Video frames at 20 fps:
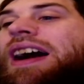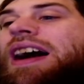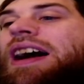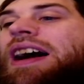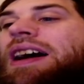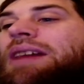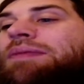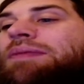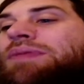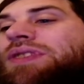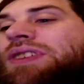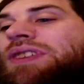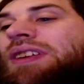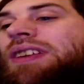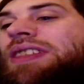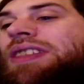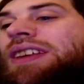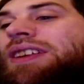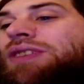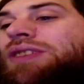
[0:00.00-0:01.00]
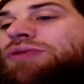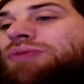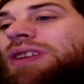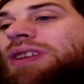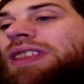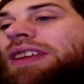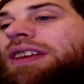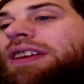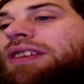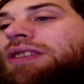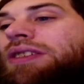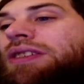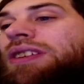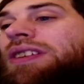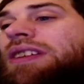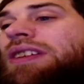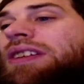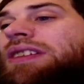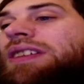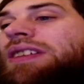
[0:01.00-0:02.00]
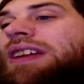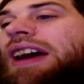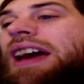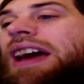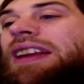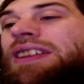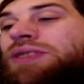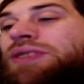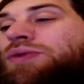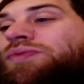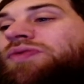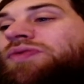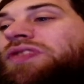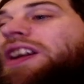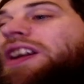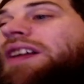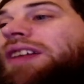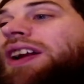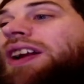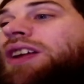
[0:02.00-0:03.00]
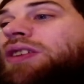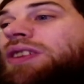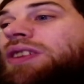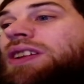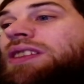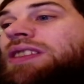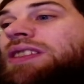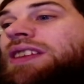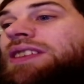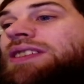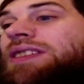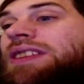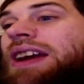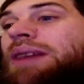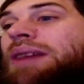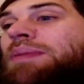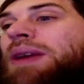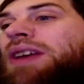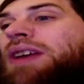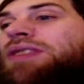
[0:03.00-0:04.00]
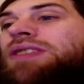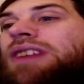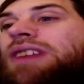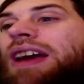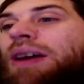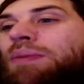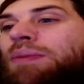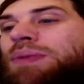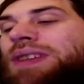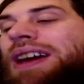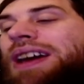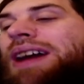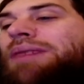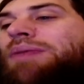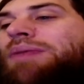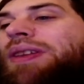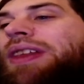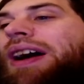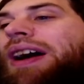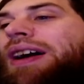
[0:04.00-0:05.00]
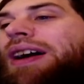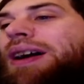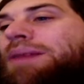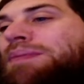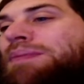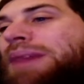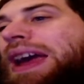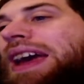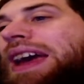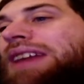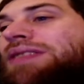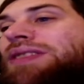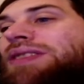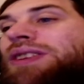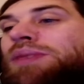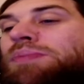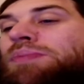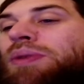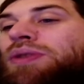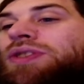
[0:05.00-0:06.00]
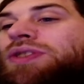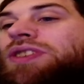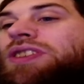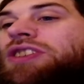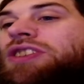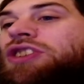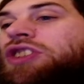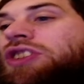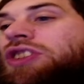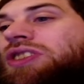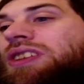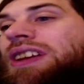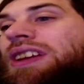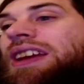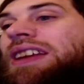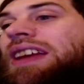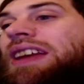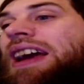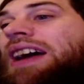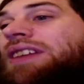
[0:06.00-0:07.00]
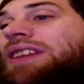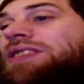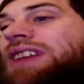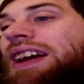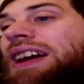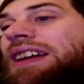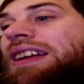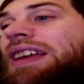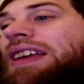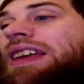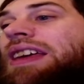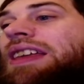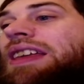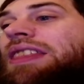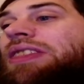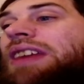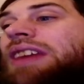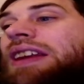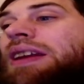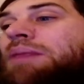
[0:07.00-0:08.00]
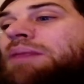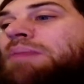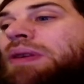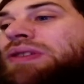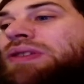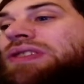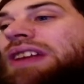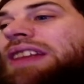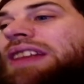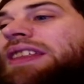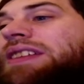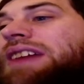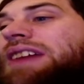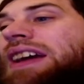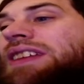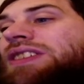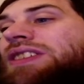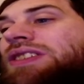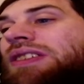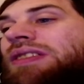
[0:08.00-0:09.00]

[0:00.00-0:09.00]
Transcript: So I think it's really good. And it's very good in this deck because it helps out with our commander. It's more synergistic in our deck than in most other decks.